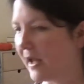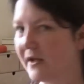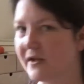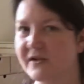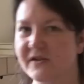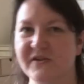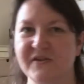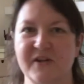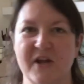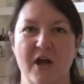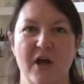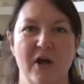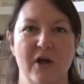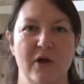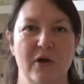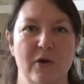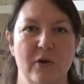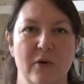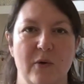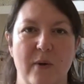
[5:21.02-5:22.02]

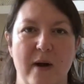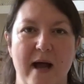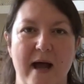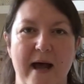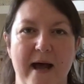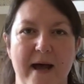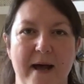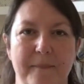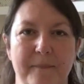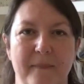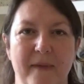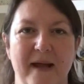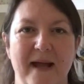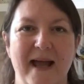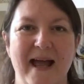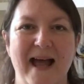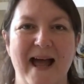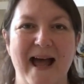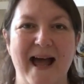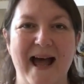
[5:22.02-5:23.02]
So
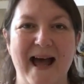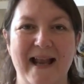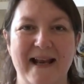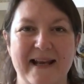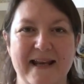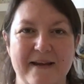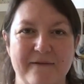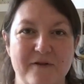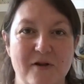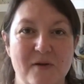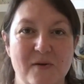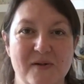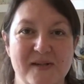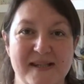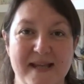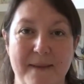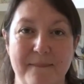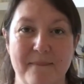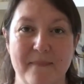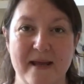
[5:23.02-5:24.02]
Ali, if you
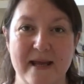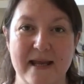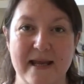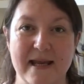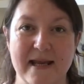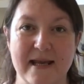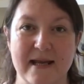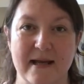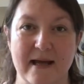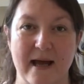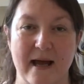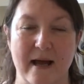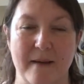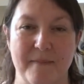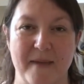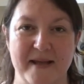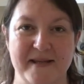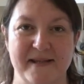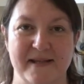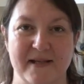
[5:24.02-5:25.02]
send me a
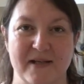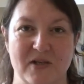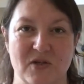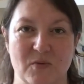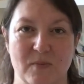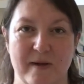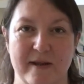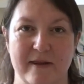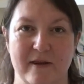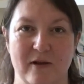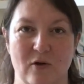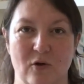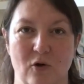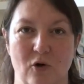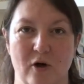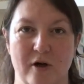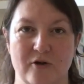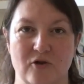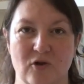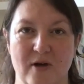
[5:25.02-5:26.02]
message with
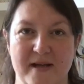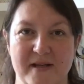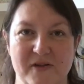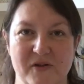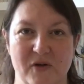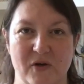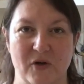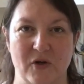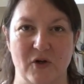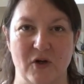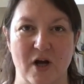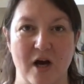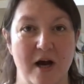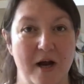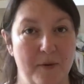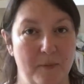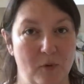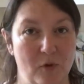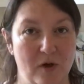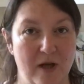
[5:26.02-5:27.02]
your address on,
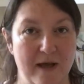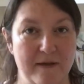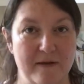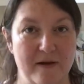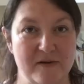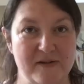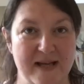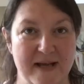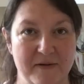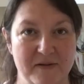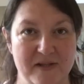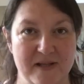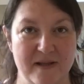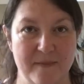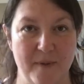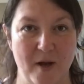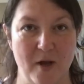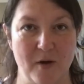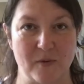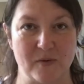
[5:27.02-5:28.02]
I will get those out in the
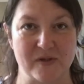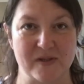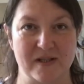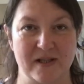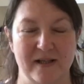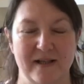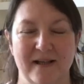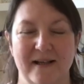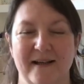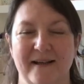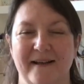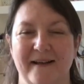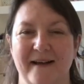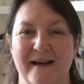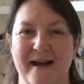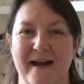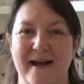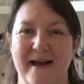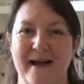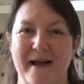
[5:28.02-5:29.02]
post.
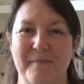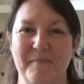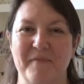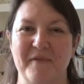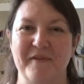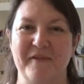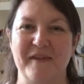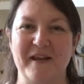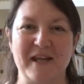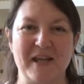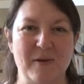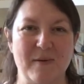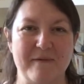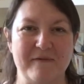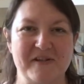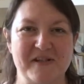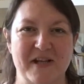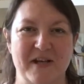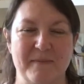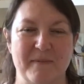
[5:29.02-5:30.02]
Thank you ever
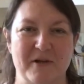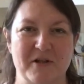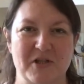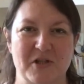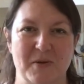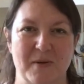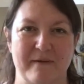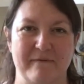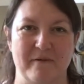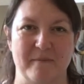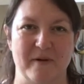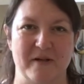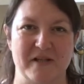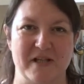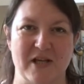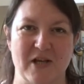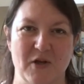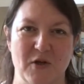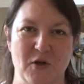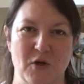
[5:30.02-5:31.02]
so much to
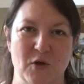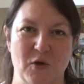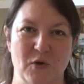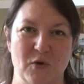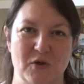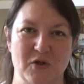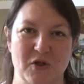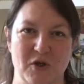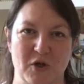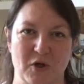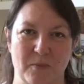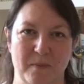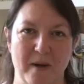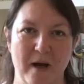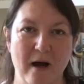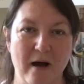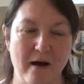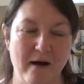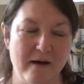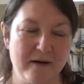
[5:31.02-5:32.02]
everybody who took
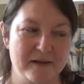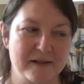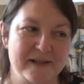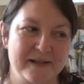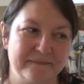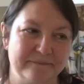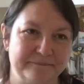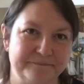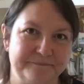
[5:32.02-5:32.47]
part.